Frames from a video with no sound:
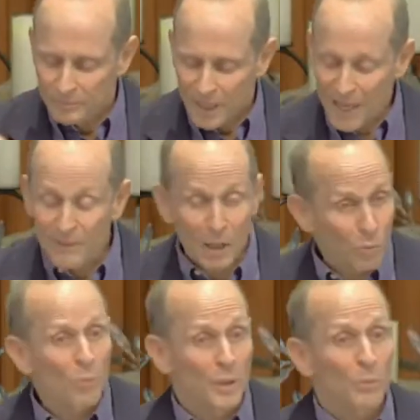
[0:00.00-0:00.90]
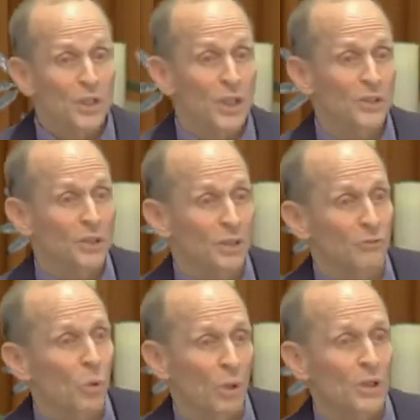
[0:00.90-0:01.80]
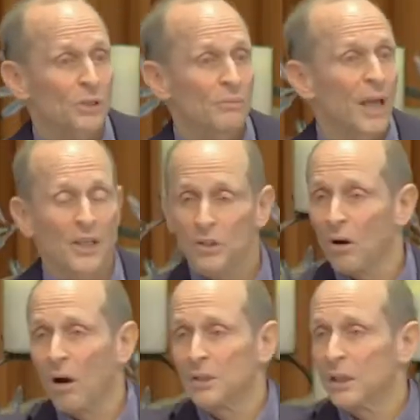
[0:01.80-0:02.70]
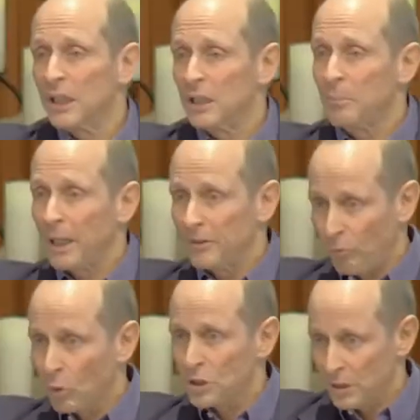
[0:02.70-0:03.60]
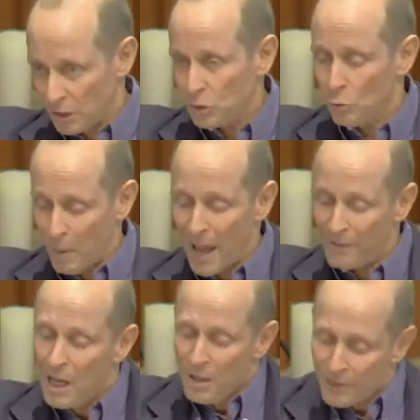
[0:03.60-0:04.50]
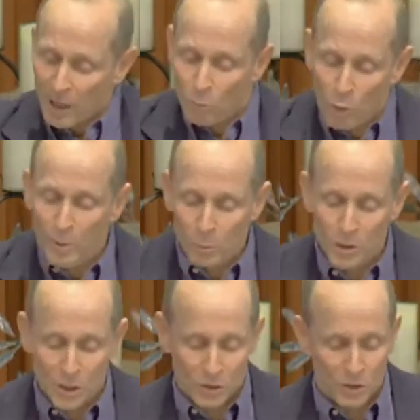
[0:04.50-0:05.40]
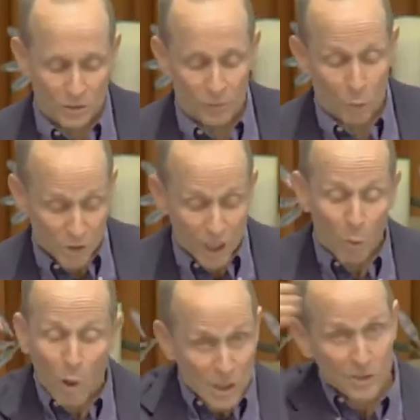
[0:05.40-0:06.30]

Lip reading: And there will be resistance, of course, as there are to anybody forging this new path. There will be resistance, of course. There was